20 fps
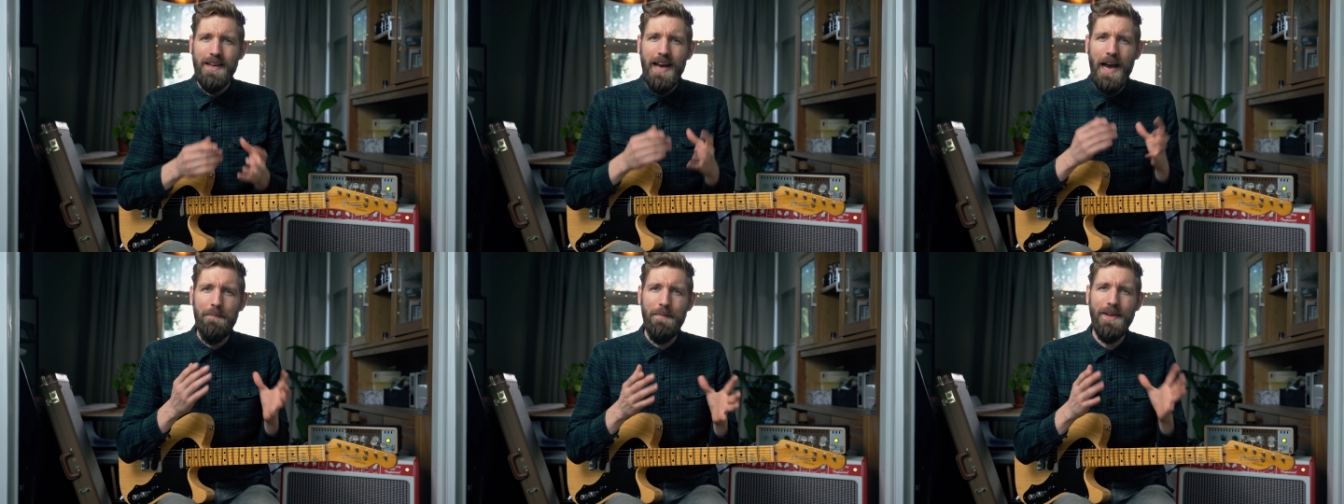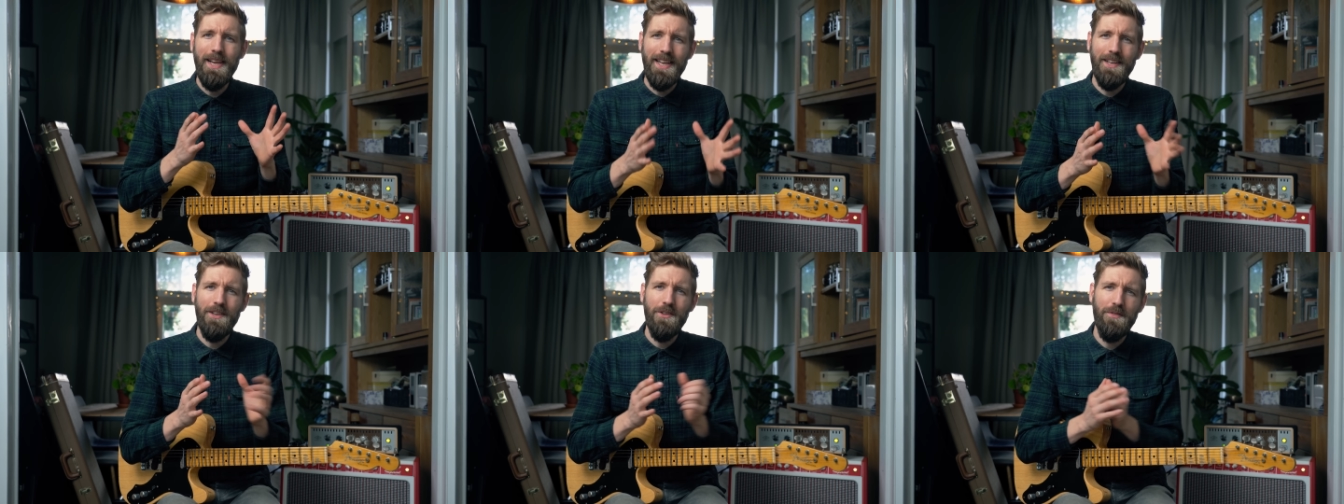I'm
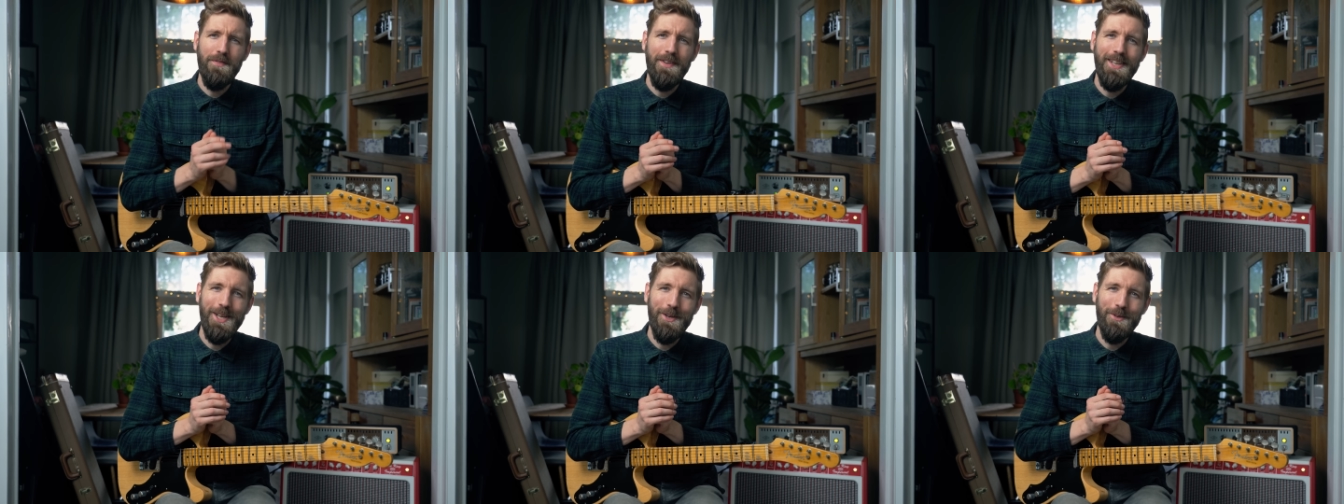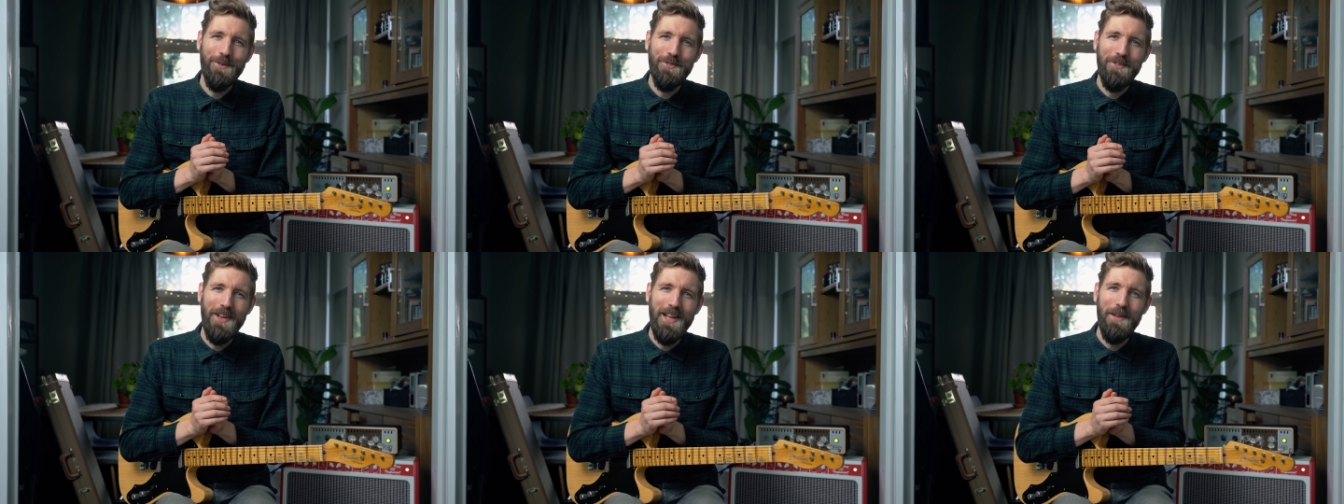making this video
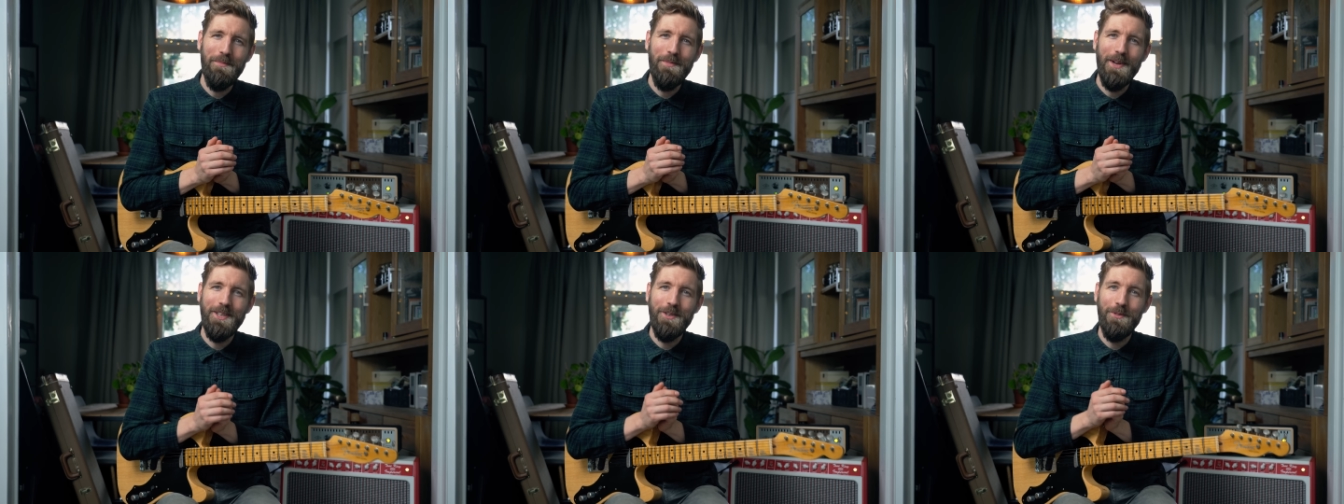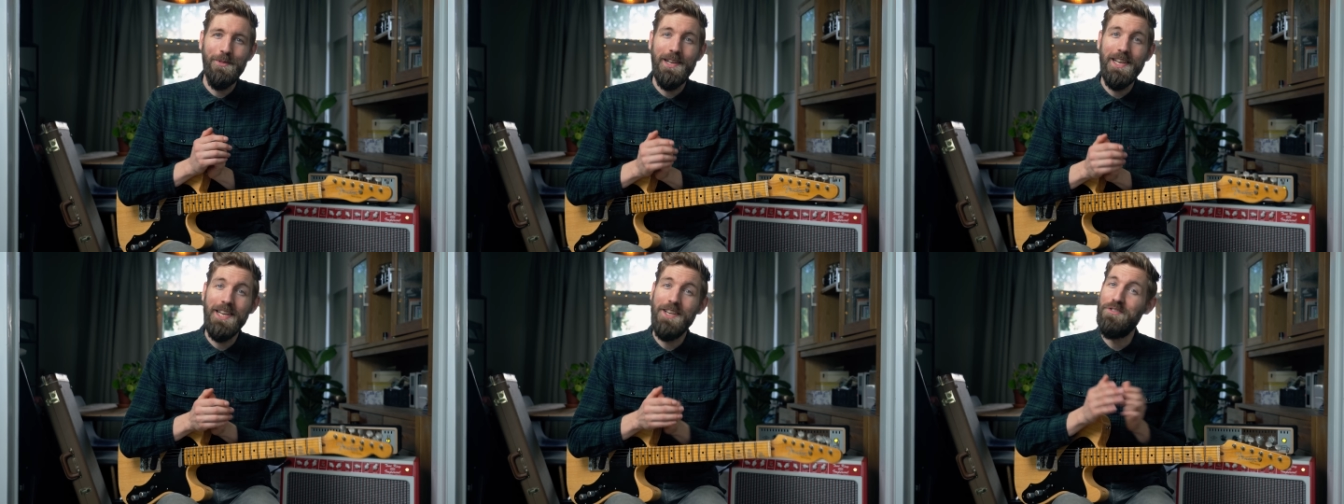to celebrate
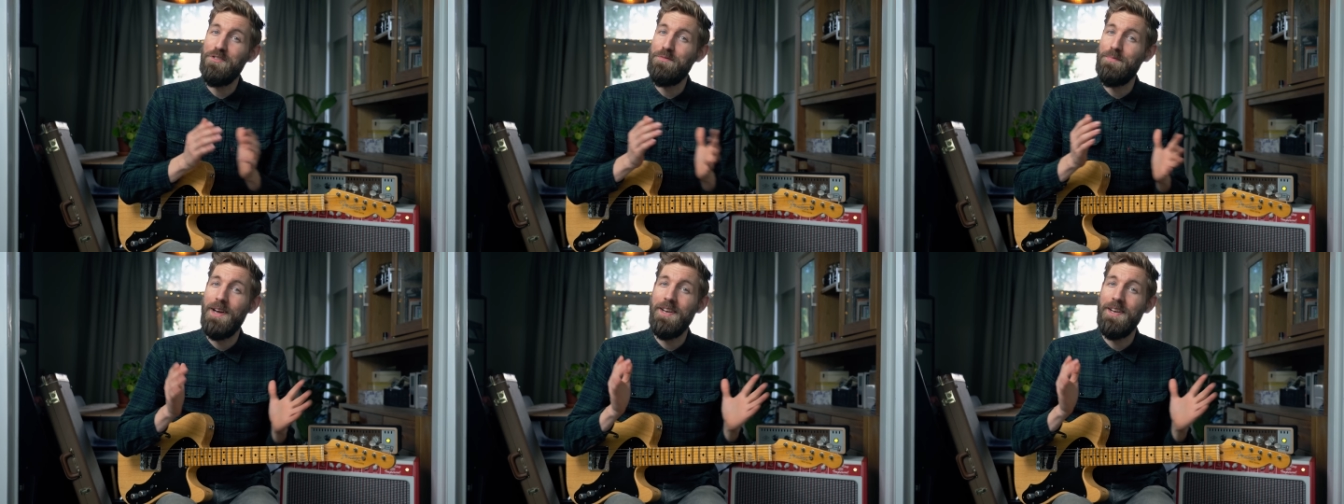the release of